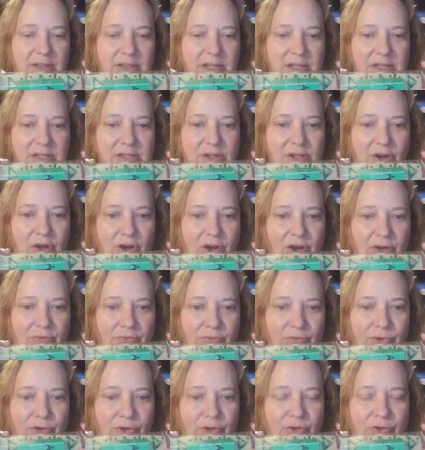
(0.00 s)
These are
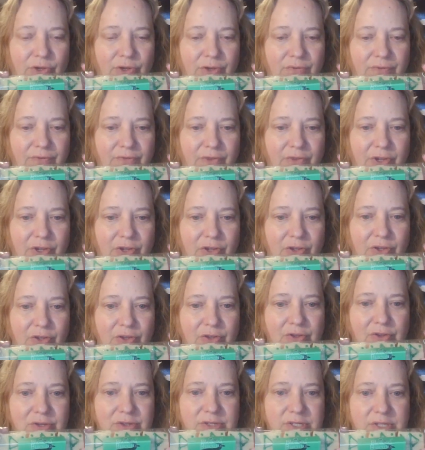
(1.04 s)
rune
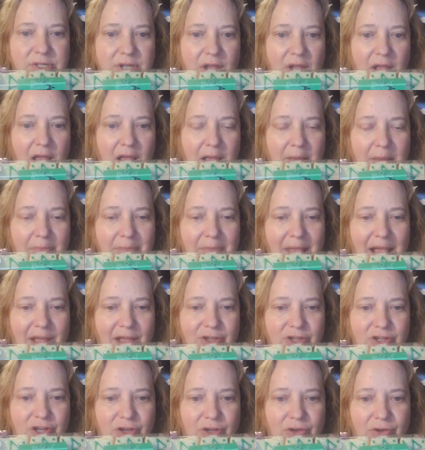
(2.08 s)
infused,
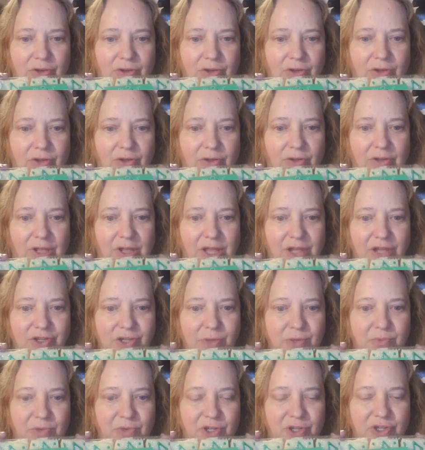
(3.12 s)
magical
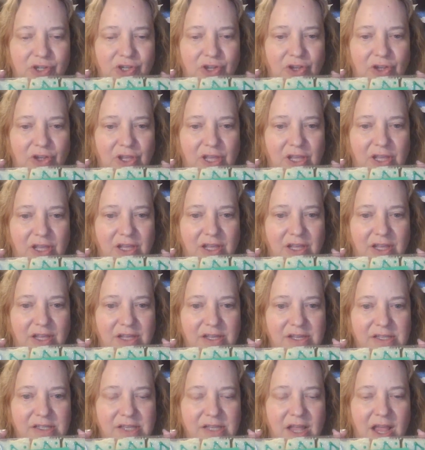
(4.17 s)
kitchen witch
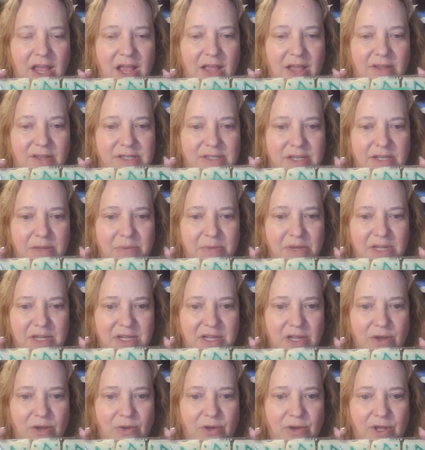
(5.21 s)
cookies,
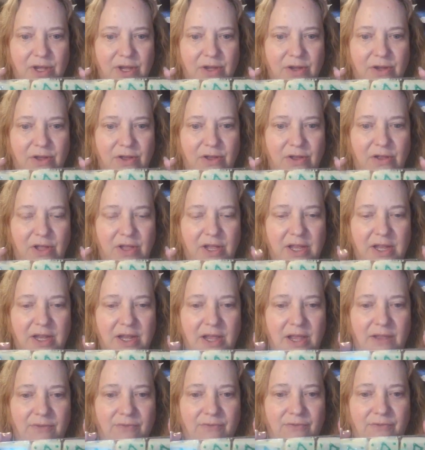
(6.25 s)
CBD oil, and
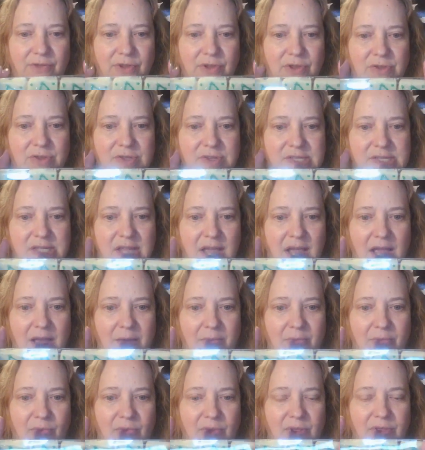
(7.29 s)
I infuse
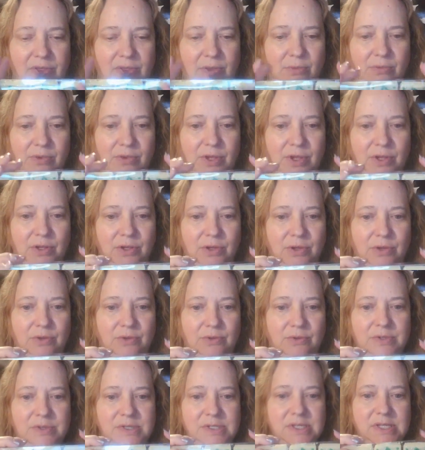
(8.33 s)
them with the
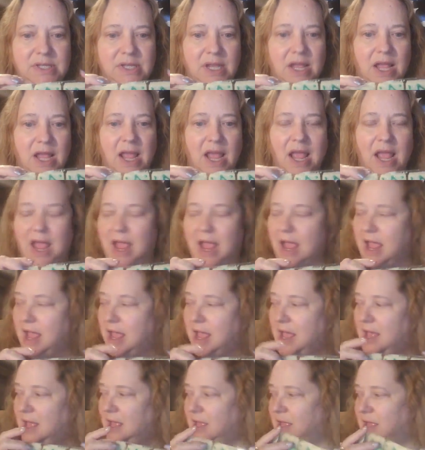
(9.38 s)
runes
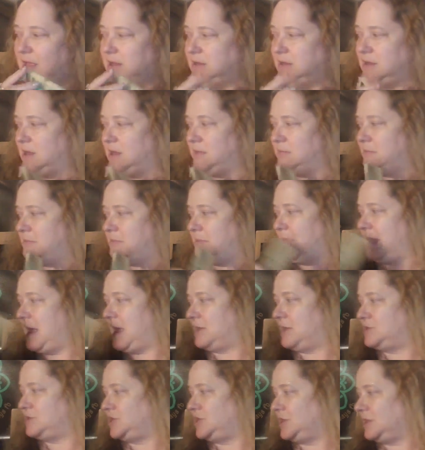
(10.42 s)
and
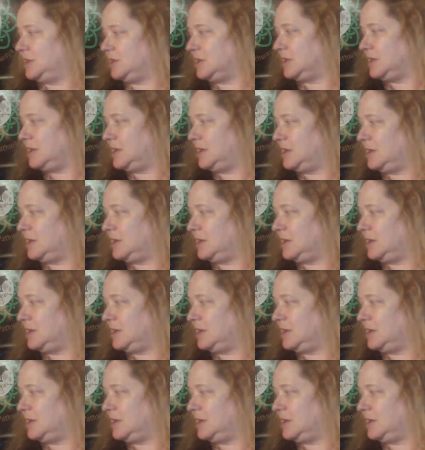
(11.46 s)
magic.